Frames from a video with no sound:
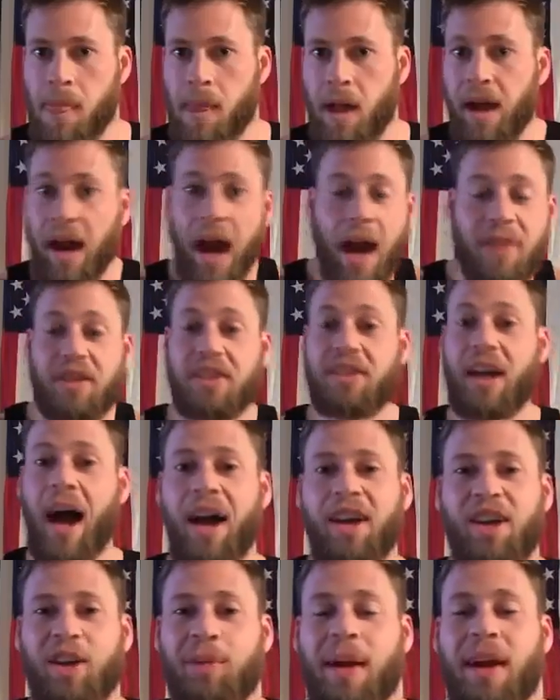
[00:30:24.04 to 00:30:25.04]
And I have to
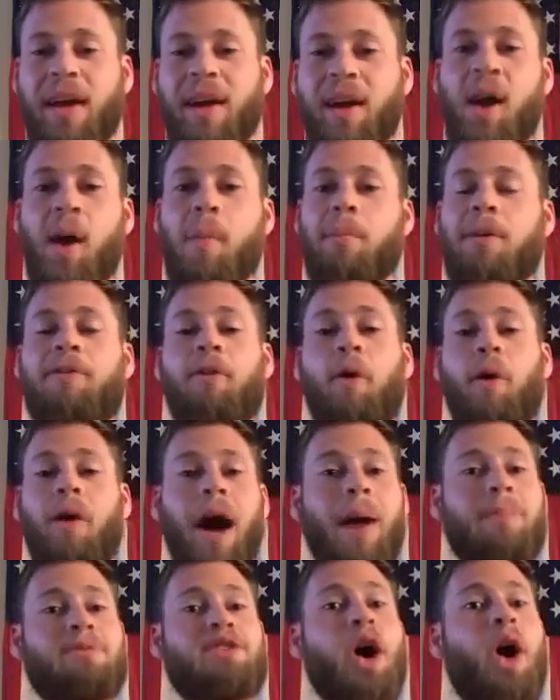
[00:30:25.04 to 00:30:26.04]
document it before
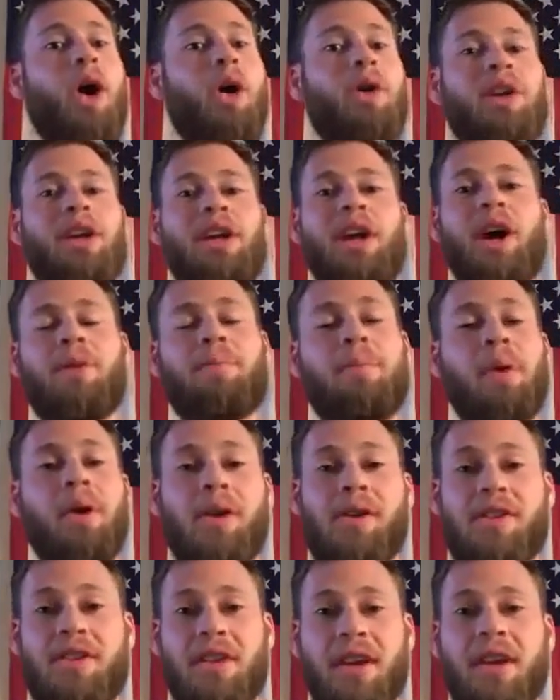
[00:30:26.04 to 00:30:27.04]
I'm totally
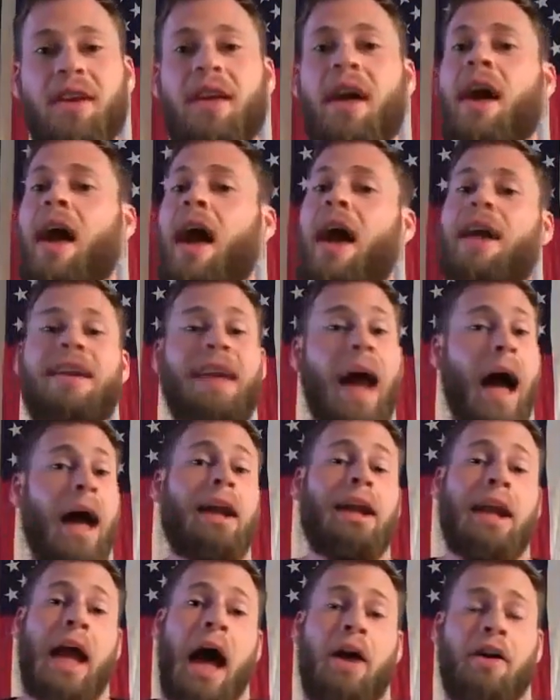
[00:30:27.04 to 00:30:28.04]
unpersoned and not
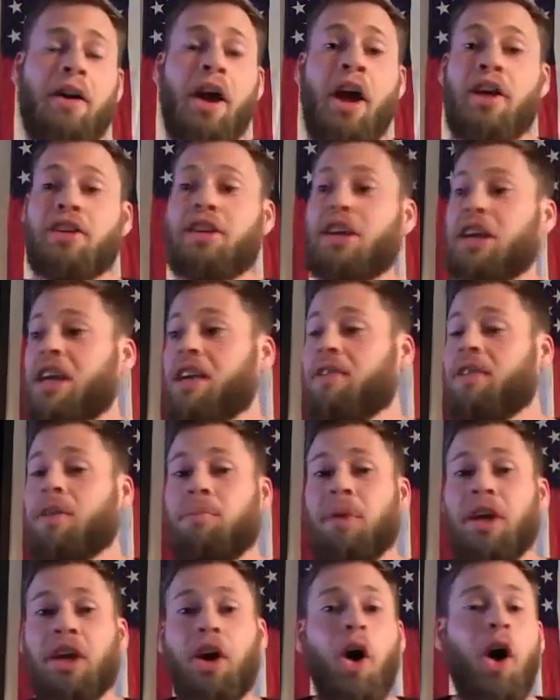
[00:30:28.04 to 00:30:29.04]
allowed to even
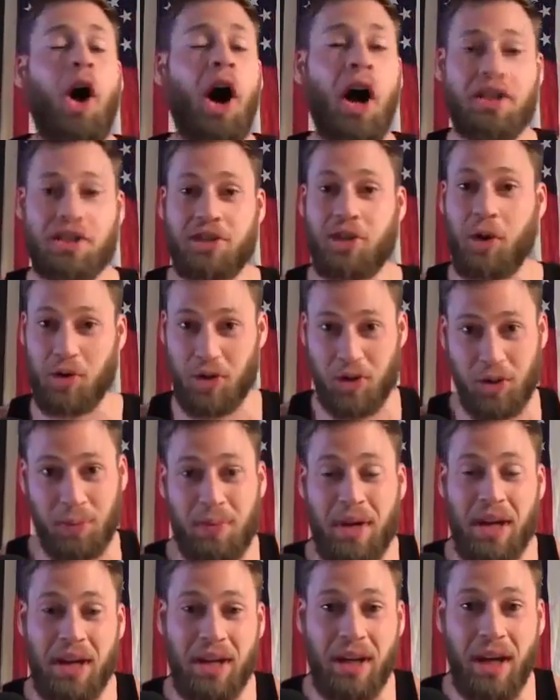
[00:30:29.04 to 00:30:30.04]
be on social
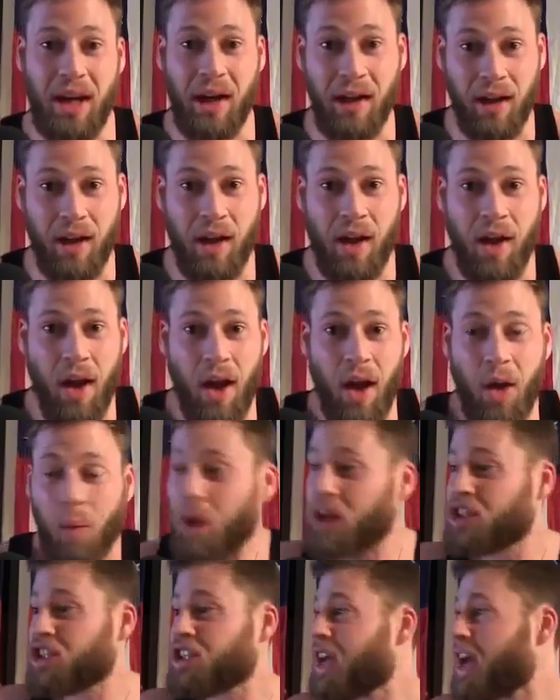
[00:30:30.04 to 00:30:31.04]
media.
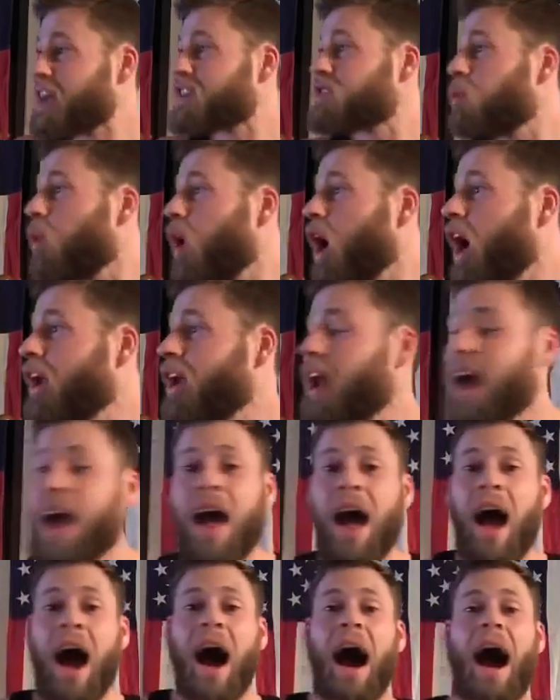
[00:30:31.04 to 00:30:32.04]
Which, guess what?
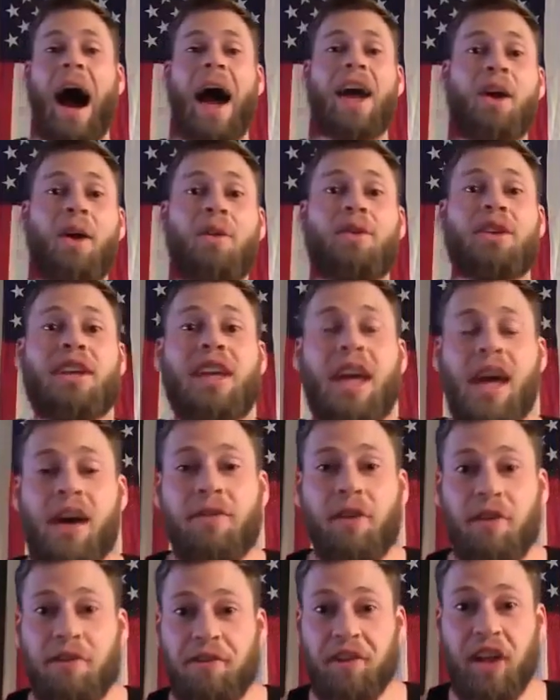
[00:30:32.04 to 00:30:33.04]
I don't
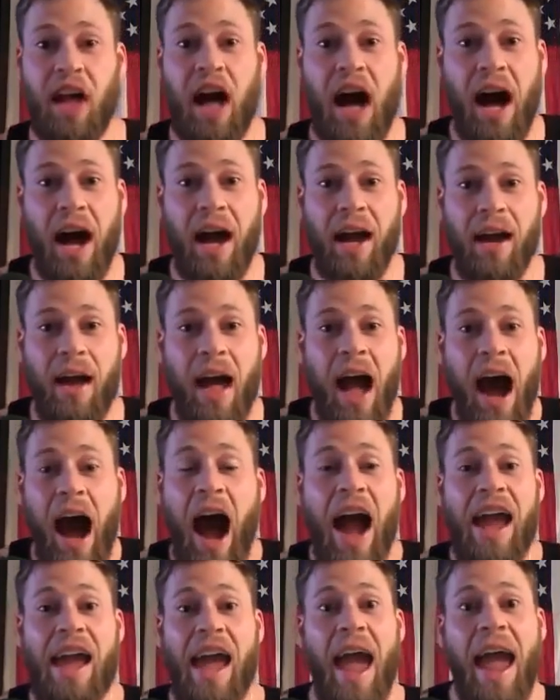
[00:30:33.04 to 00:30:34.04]
give a fly.
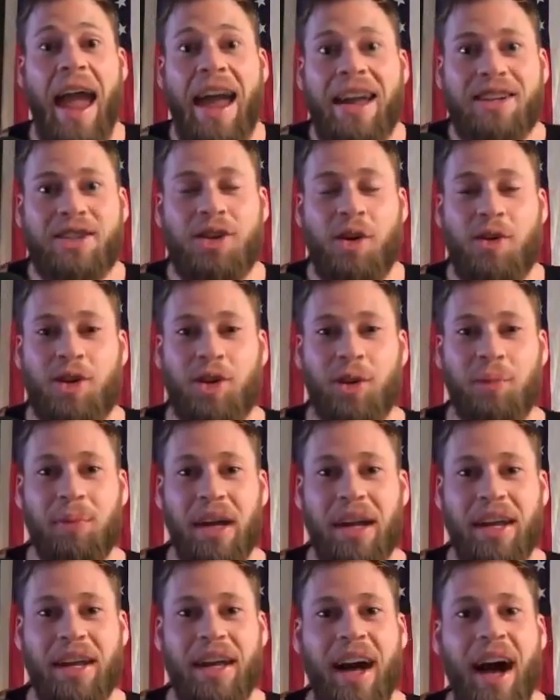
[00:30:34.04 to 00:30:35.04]
I hate social
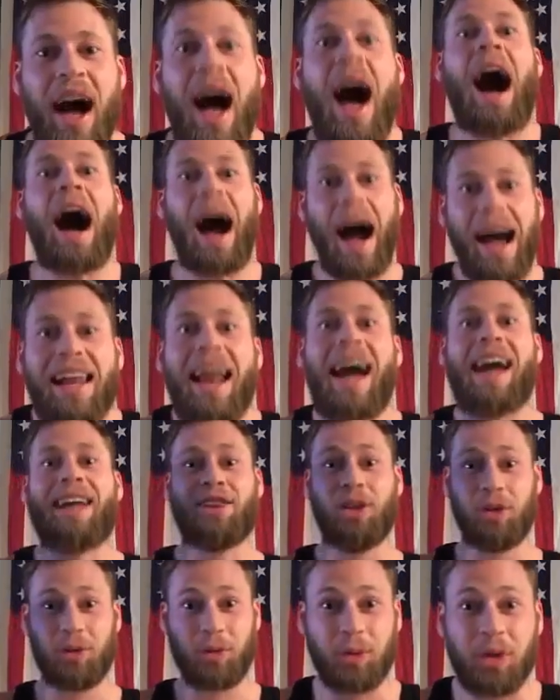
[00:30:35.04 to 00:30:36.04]
media. I
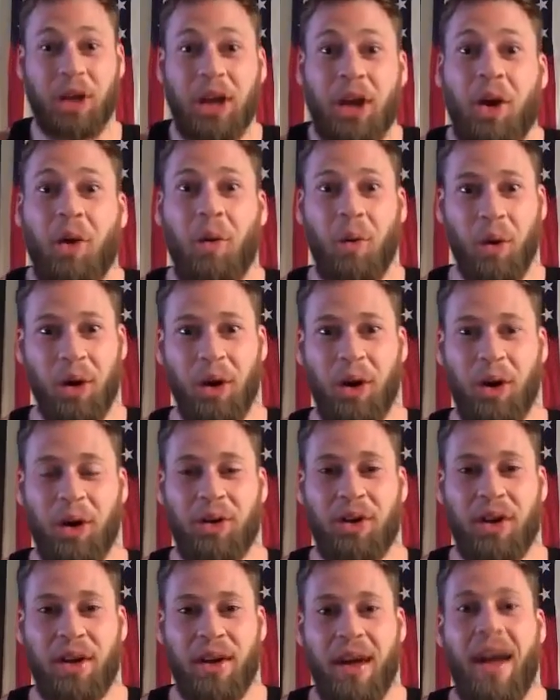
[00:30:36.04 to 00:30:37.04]
like the real
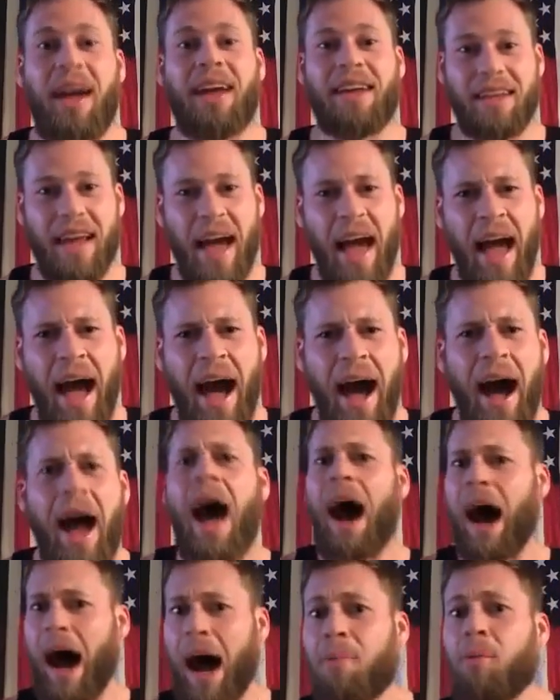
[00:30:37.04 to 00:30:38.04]
world. Yeah,
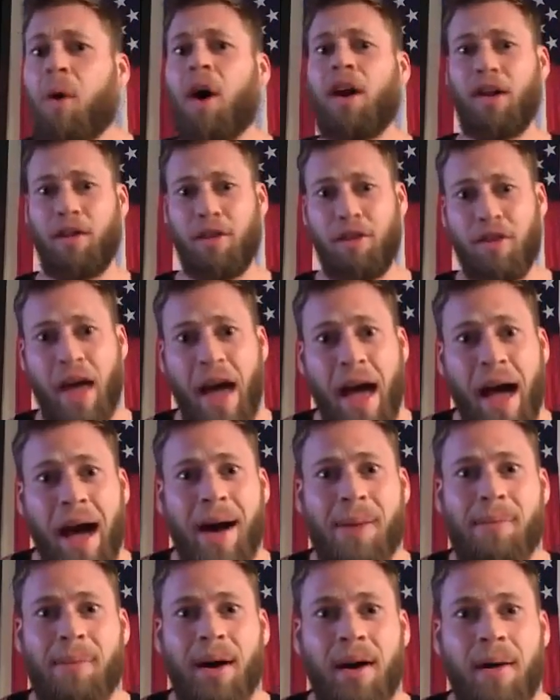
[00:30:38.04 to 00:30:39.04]
I'm one of
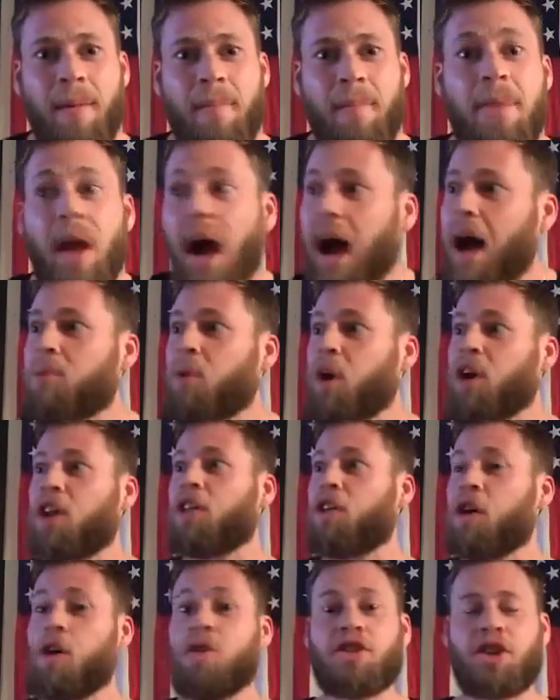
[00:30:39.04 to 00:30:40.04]
them. I'm one of
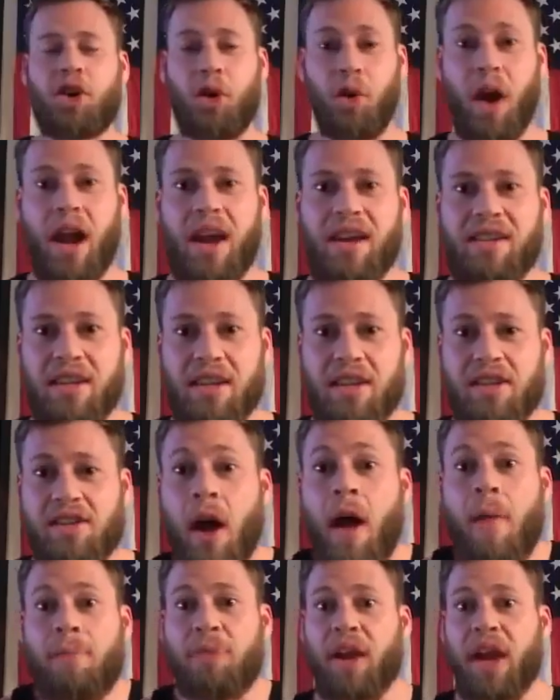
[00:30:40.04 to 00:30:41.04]
those crazies
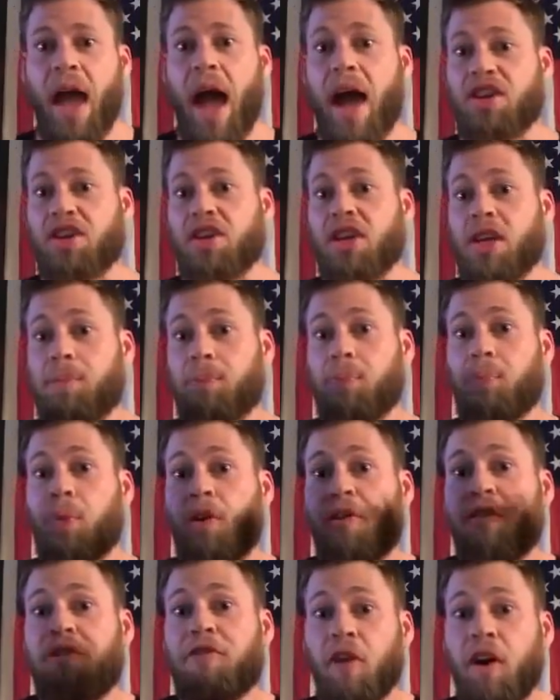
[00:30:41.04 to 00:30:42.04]
that actually
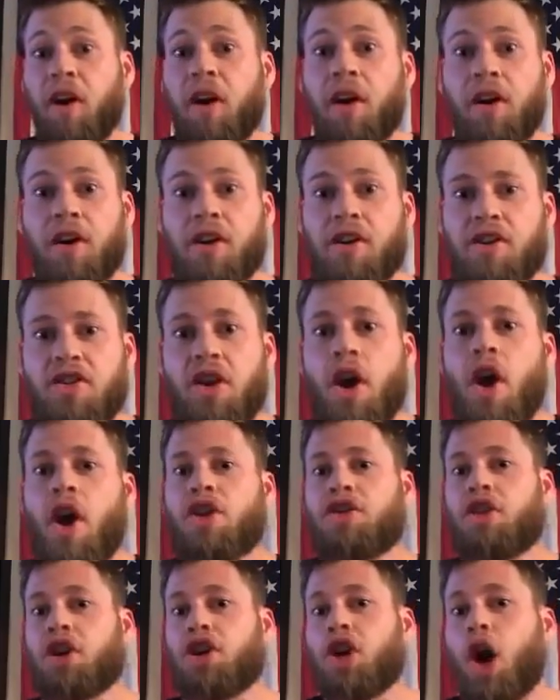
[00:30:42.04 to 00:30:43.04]
prefers
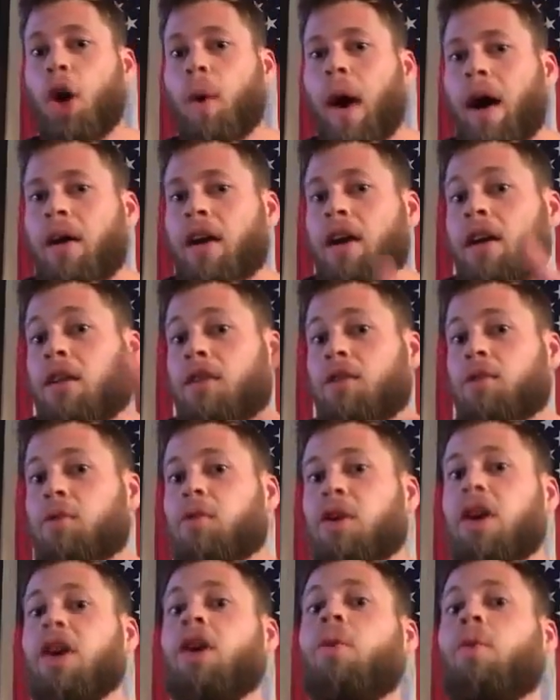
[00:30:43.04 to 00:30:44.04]
to go out into the
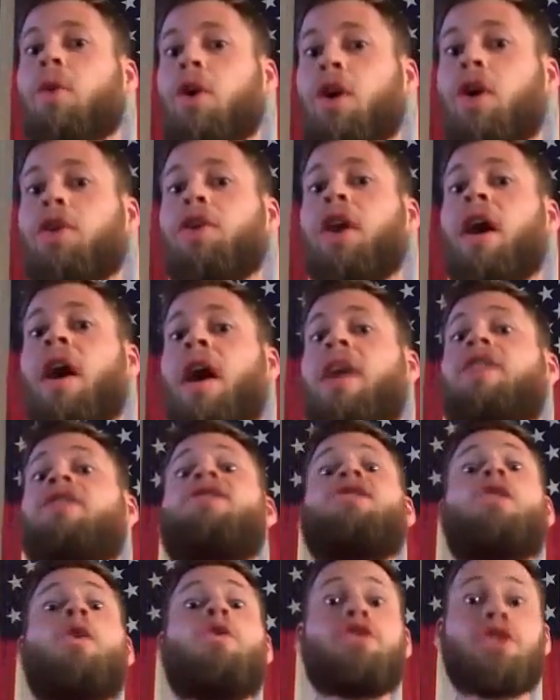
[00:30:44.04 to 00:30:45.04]
real world and
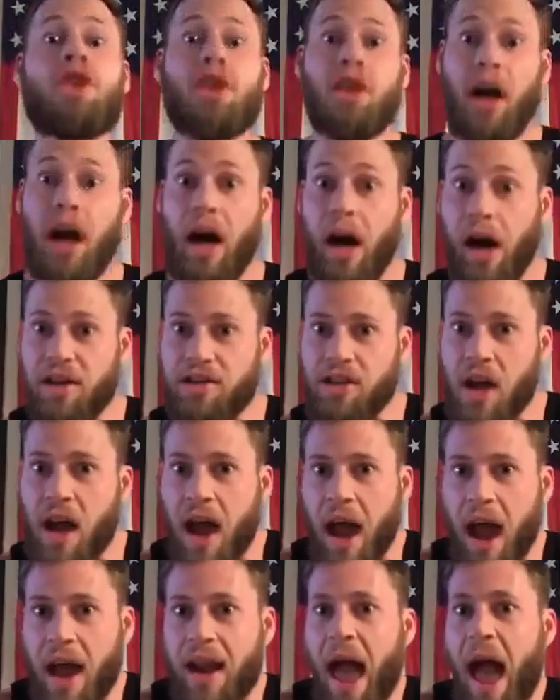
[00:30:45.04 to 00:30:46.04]
socialize
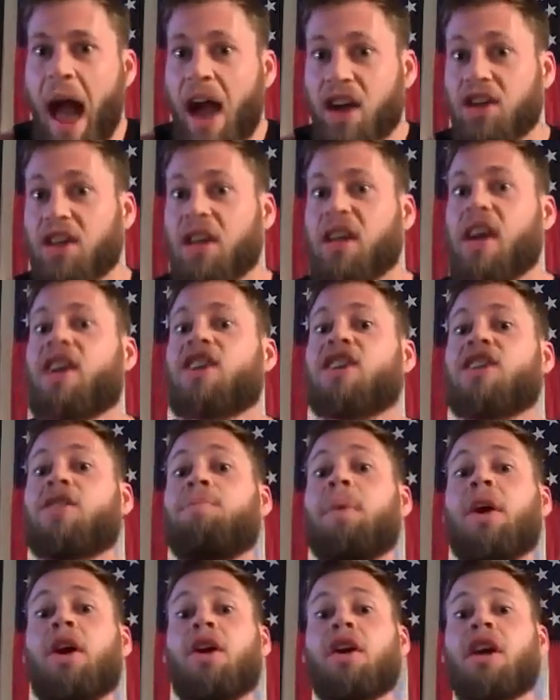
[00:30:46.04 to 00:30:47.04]
and actually
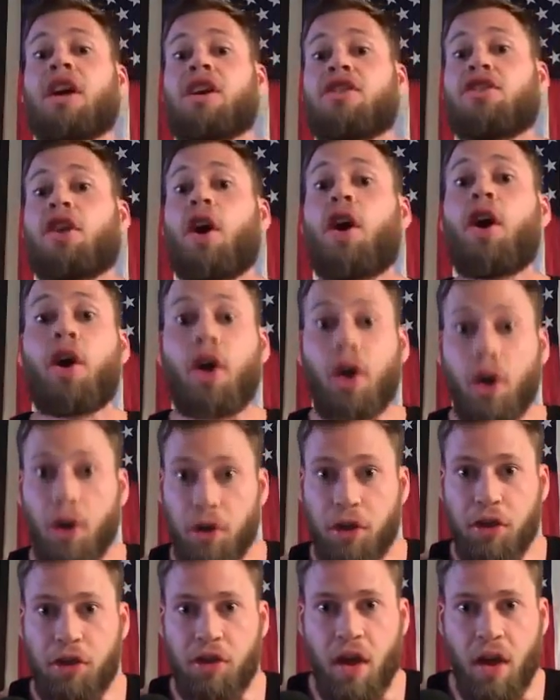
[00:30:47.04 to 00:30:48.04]
experience
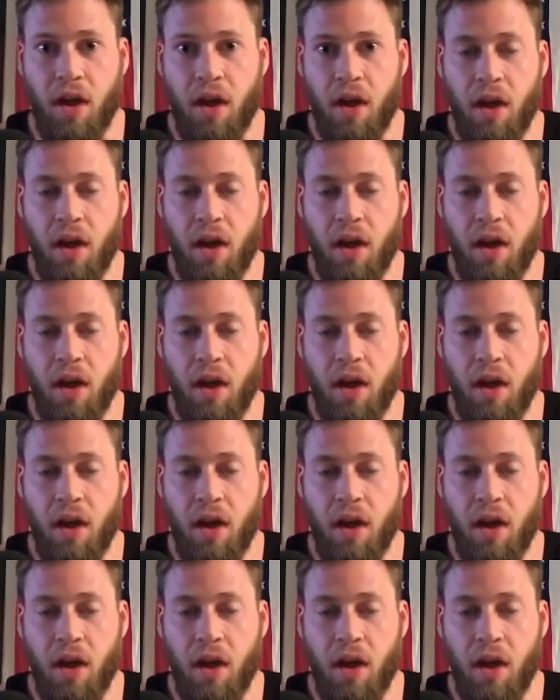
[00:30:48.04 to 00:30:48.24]
Earth.